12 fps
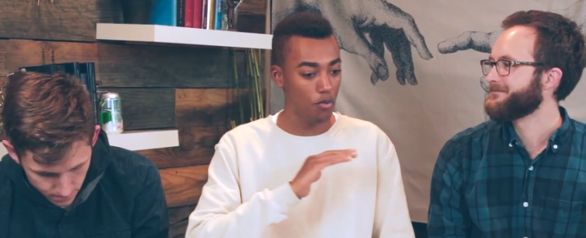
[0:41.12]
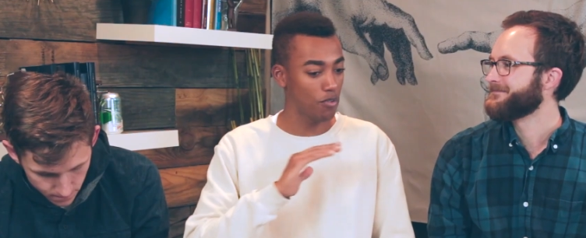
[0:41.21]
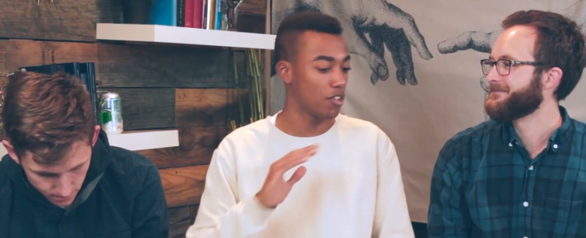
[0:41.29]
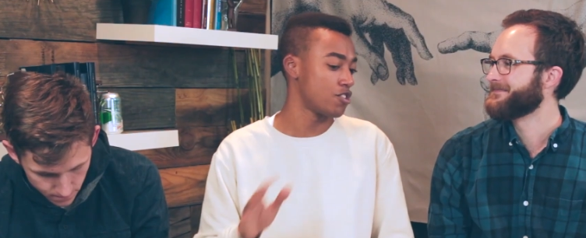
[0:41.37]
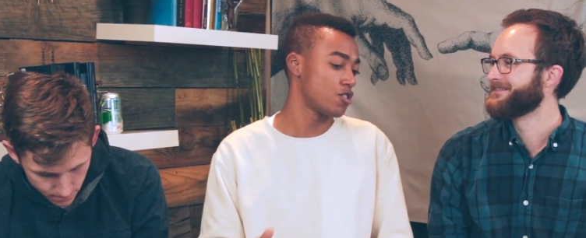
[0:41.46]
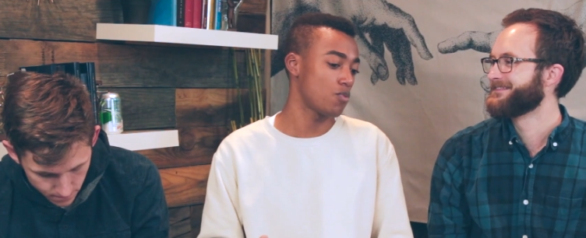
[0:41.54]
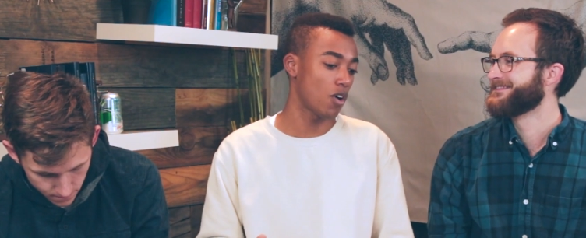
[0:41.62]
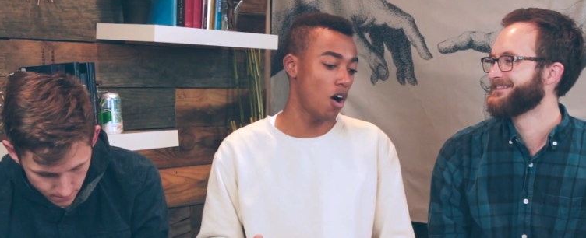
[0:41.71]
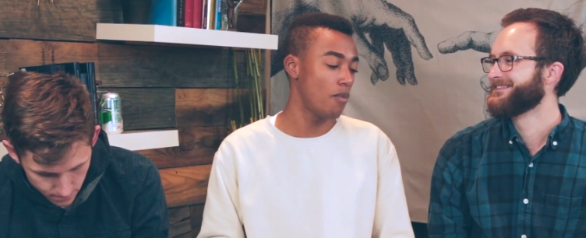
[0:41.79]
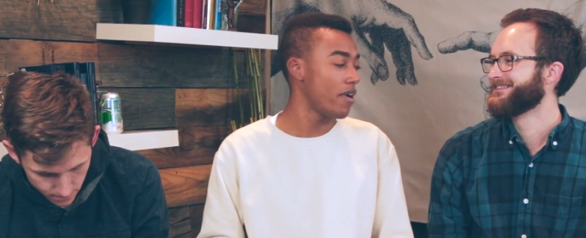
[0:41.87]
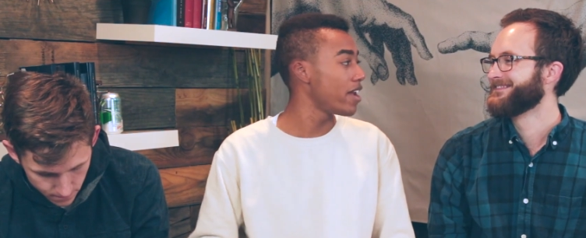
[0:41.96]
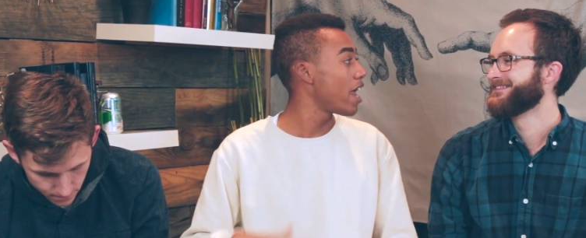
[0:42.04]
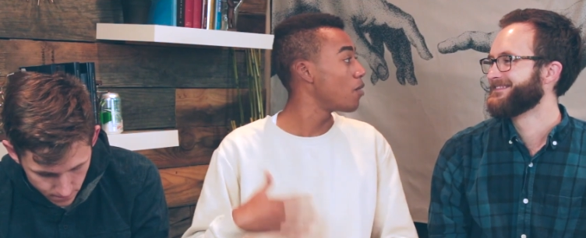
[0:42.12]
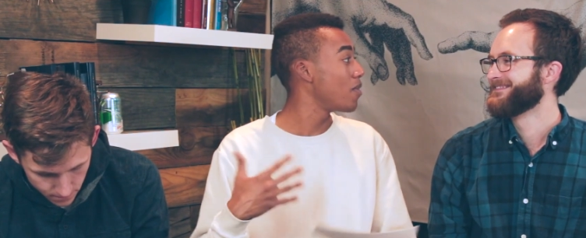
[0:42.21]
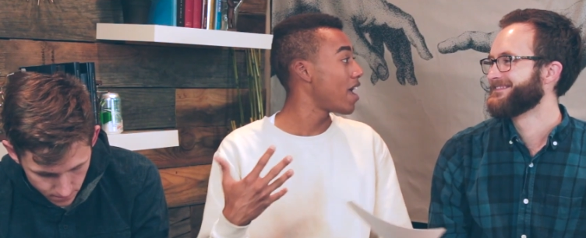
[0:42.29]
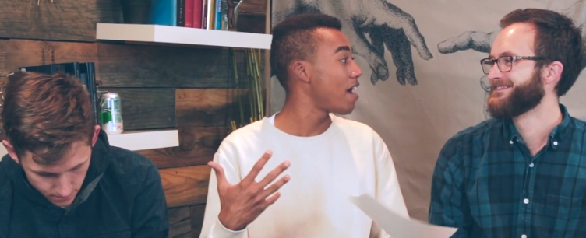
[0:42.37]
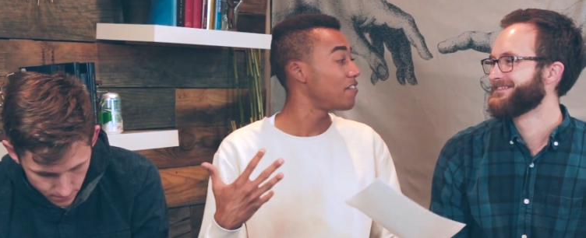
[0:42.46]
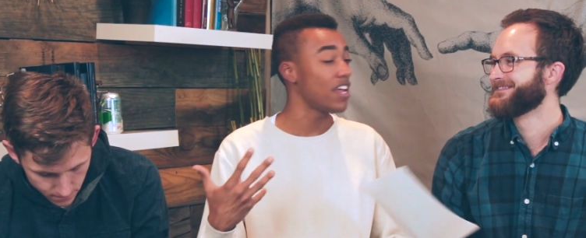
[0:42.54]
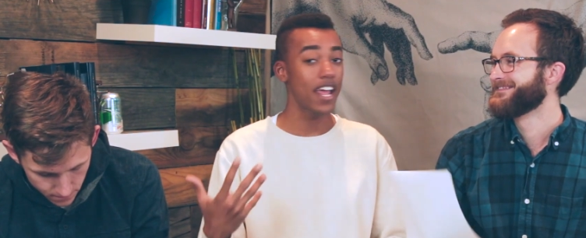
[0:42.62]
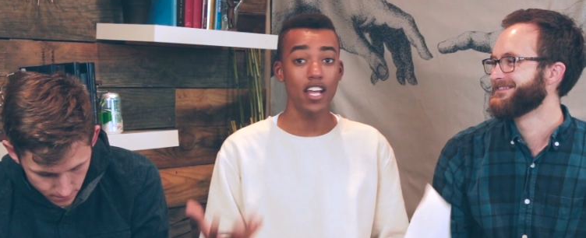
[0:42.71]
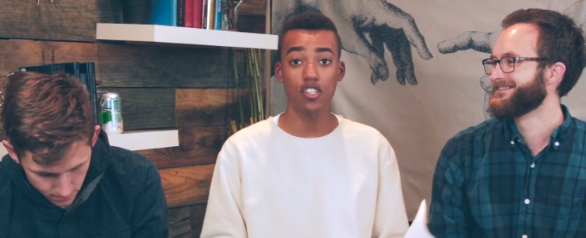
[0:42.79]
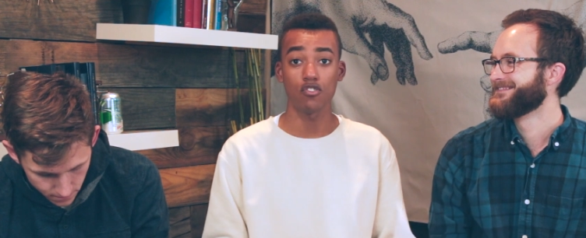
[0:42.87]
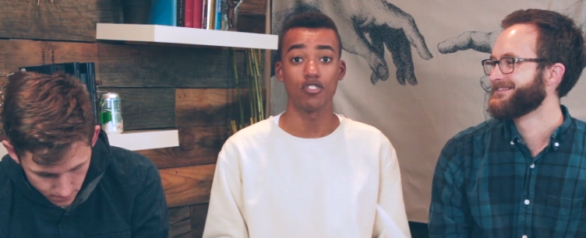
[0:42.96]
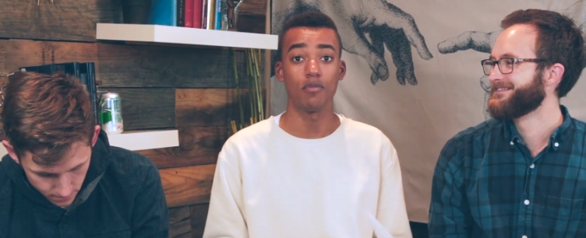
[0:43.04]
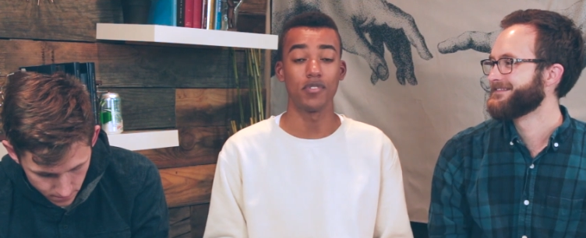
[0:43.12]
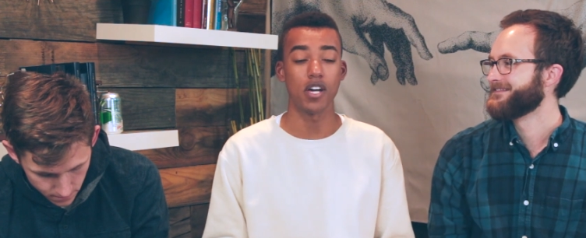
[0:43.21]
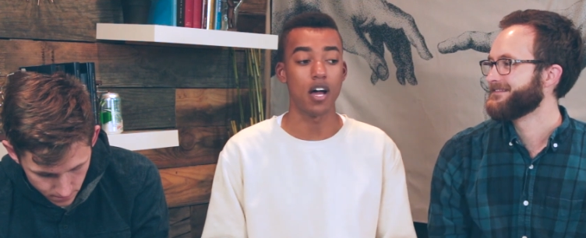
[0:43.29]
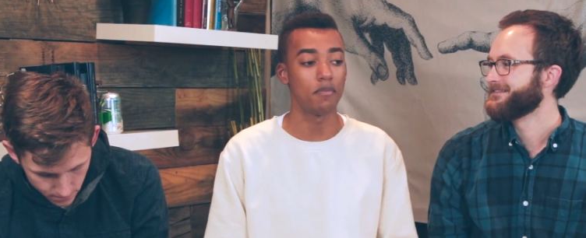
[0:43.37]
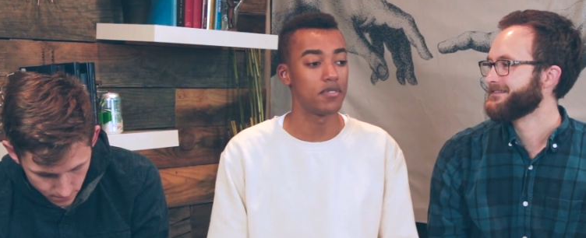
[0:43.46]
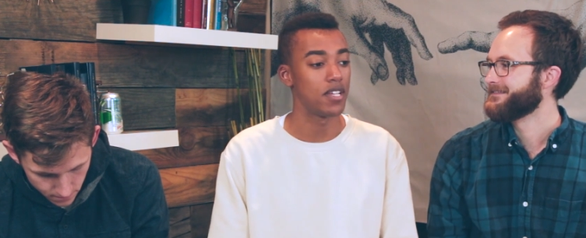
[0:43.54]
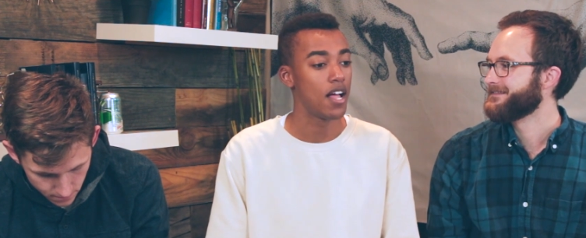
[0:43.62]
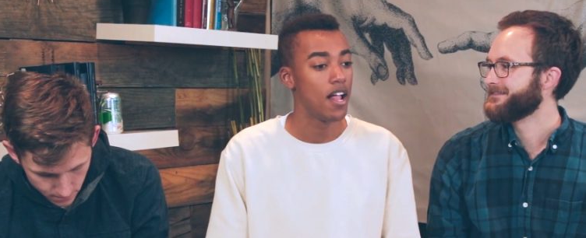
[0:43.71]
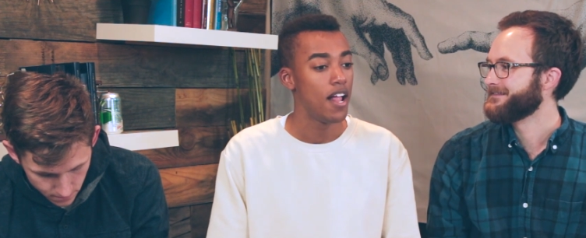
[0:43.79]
Speaker 1: the religions will comment, and we have to answer sometimes.